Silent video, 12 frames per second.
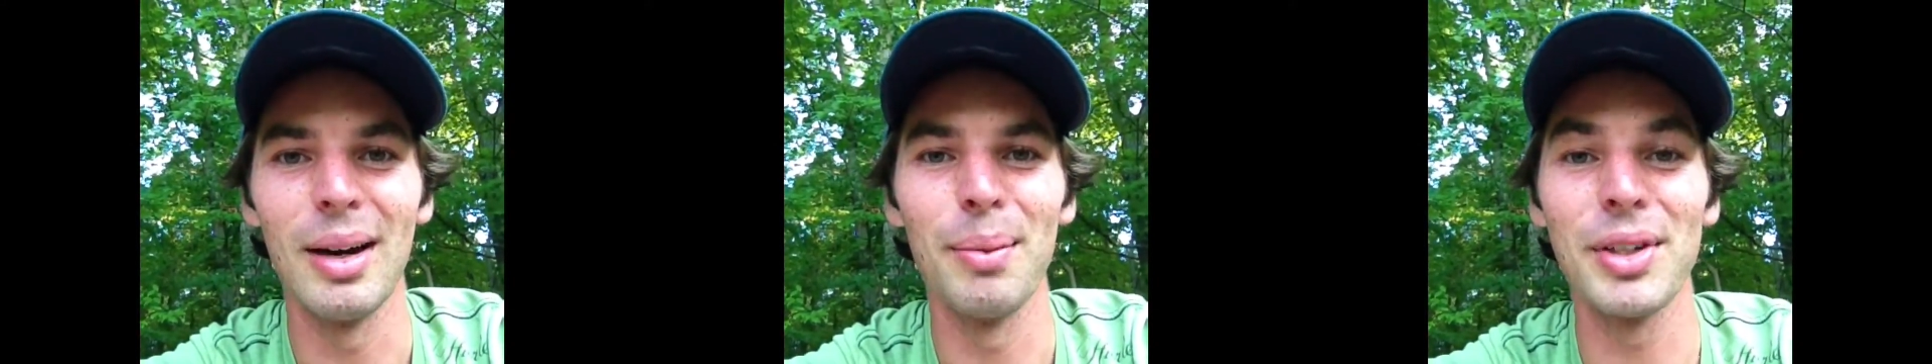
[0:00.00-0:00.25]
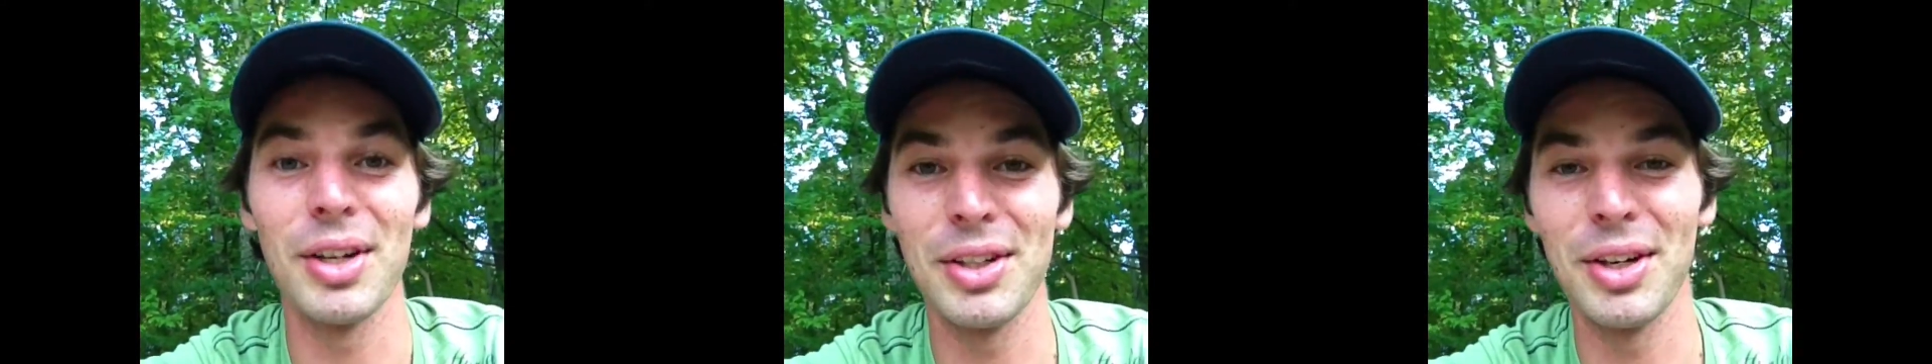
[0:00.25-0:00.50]

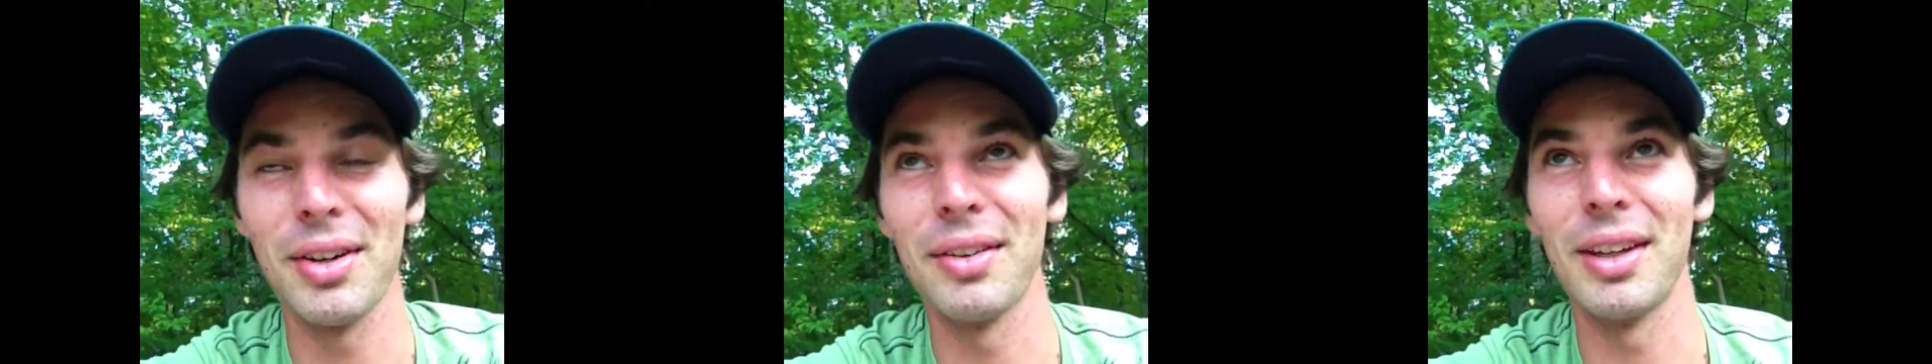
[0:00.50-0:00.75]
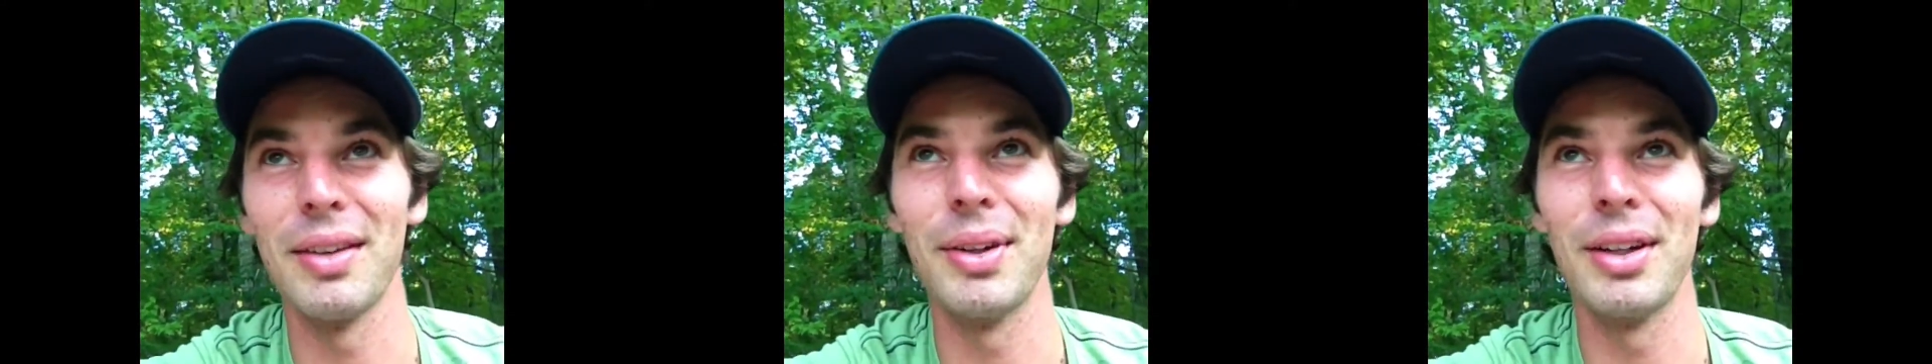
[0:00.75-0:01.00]
which I shared on
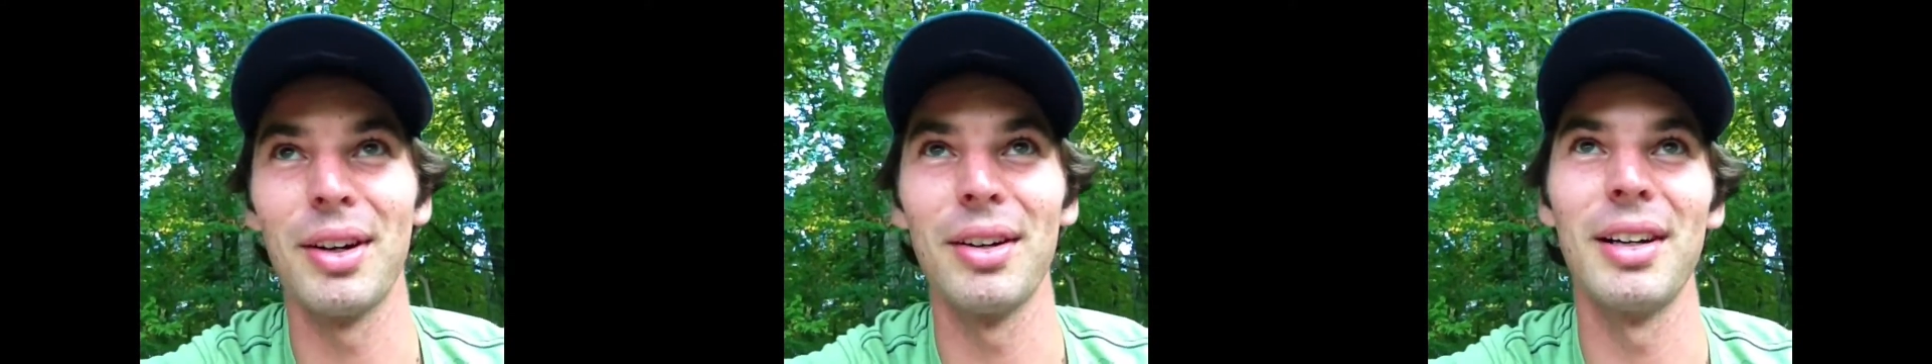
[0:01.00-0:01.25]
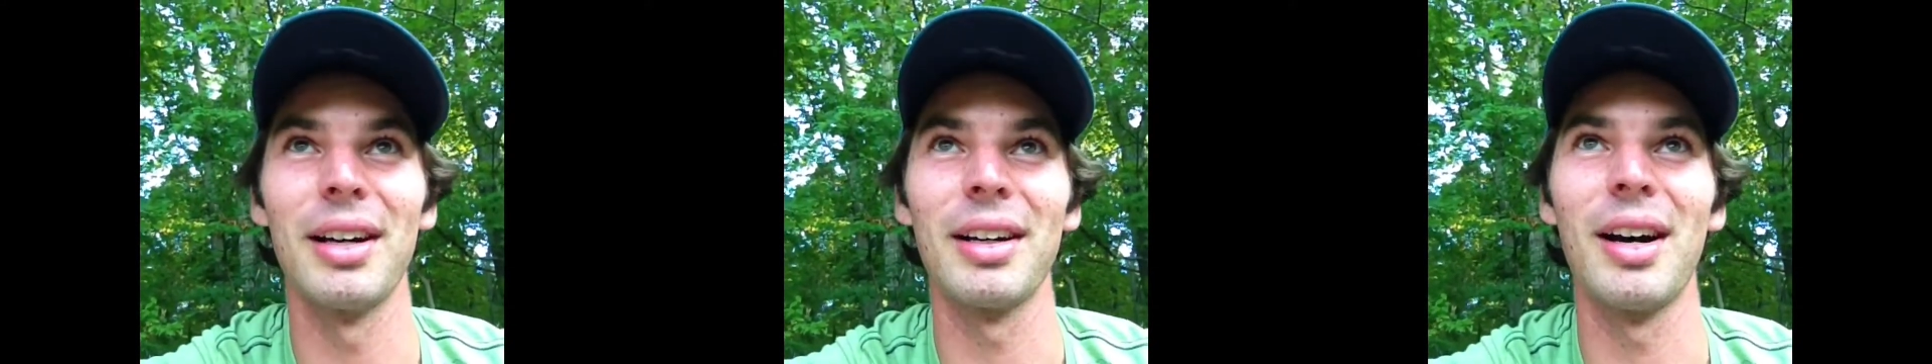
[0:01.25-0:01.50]

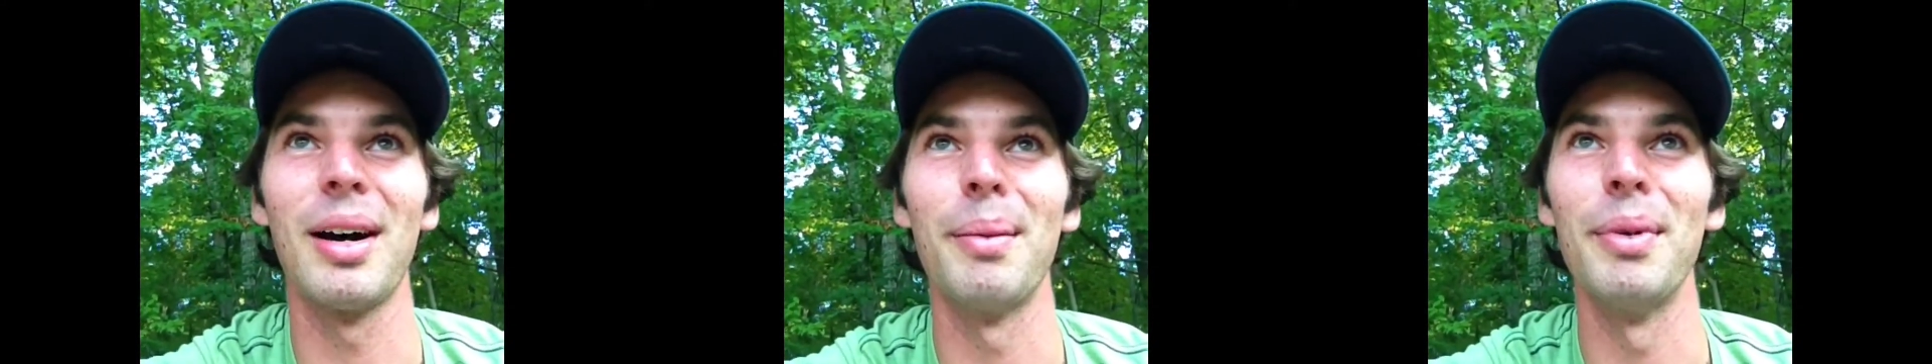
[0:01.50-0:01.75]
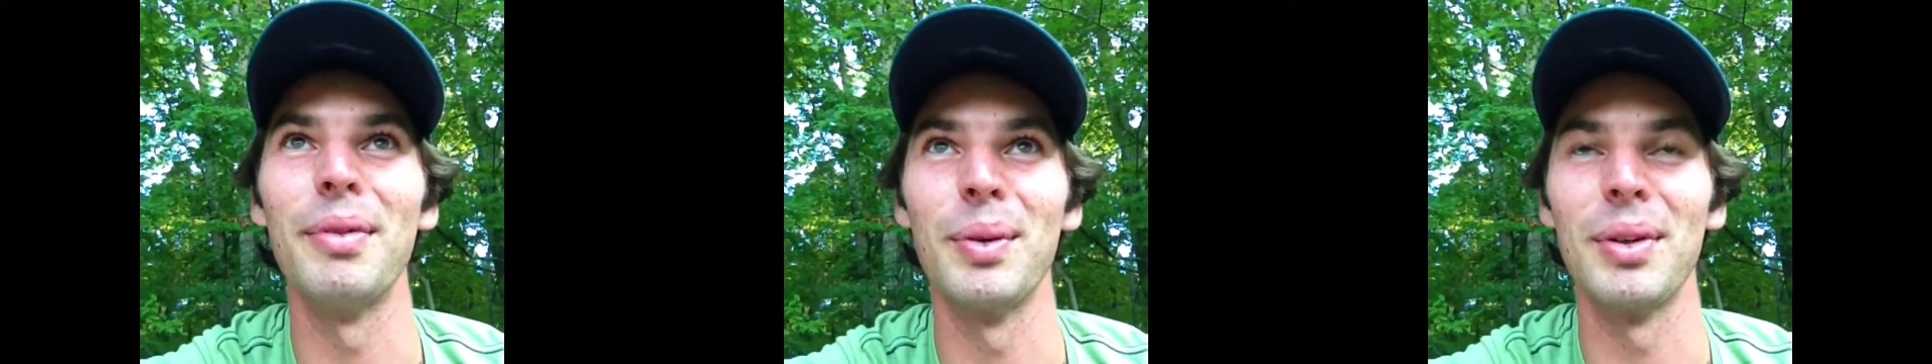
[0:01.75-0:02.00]

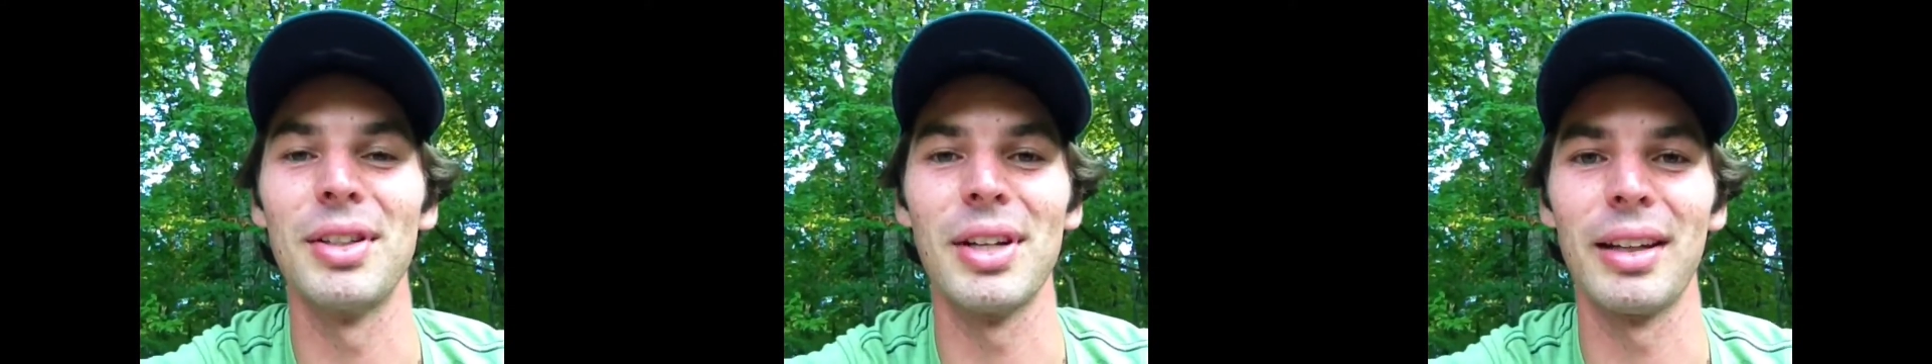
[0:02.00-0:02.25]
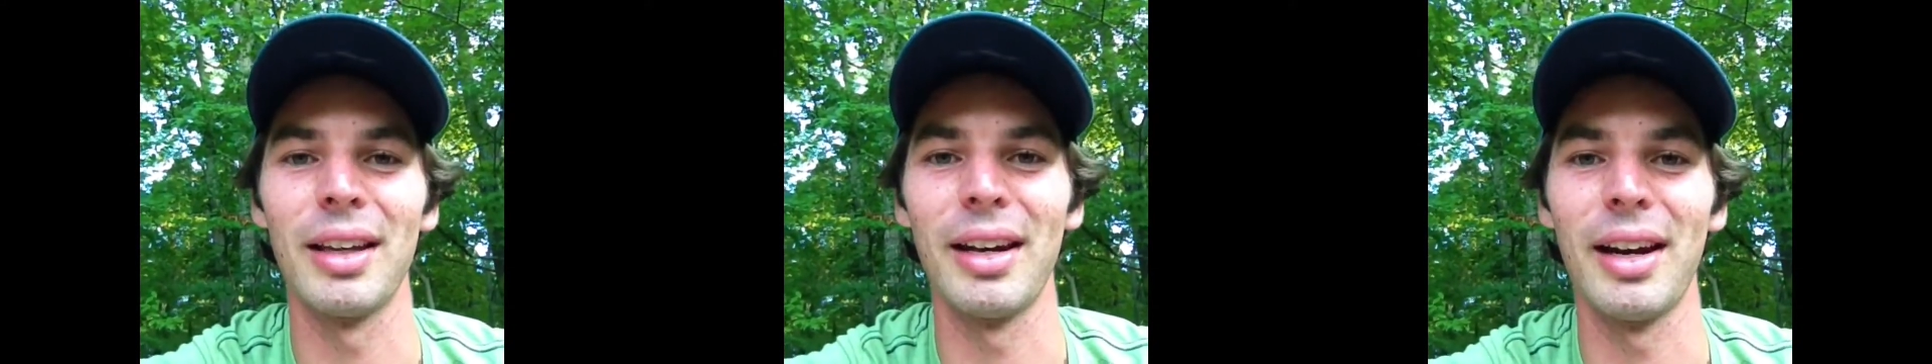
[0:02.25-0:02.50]
thegivingcar.com if you want to
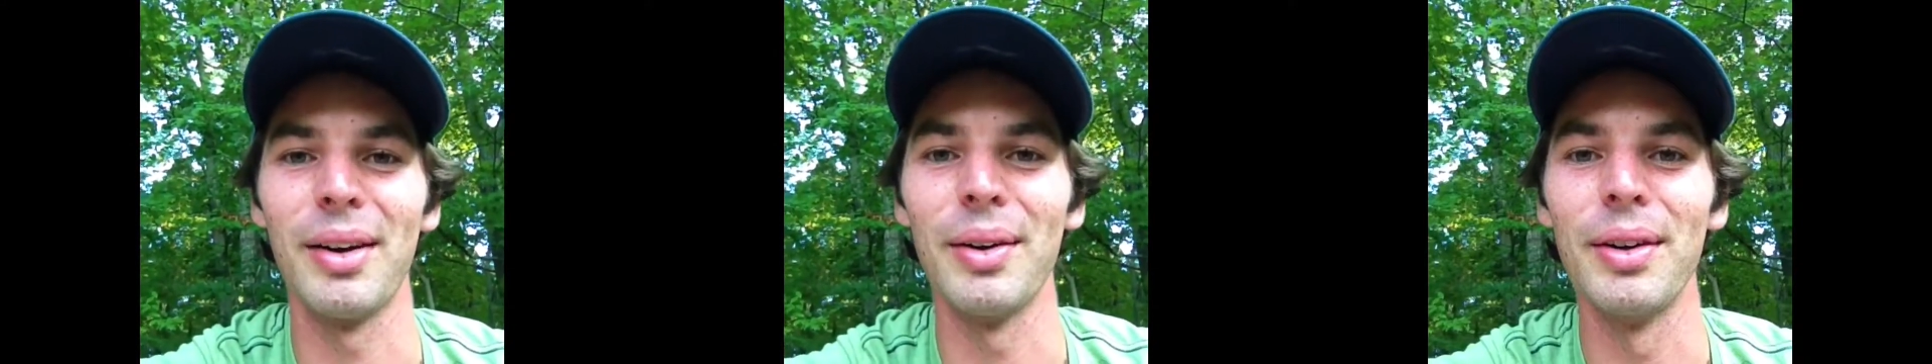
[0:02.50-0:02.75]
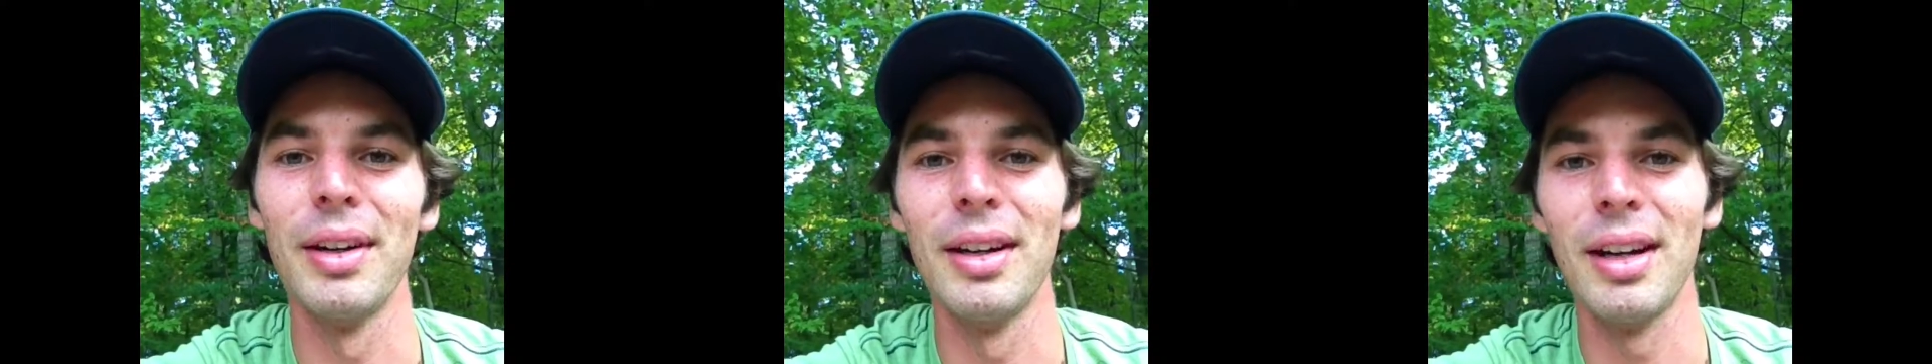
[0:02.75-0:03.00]
check that out.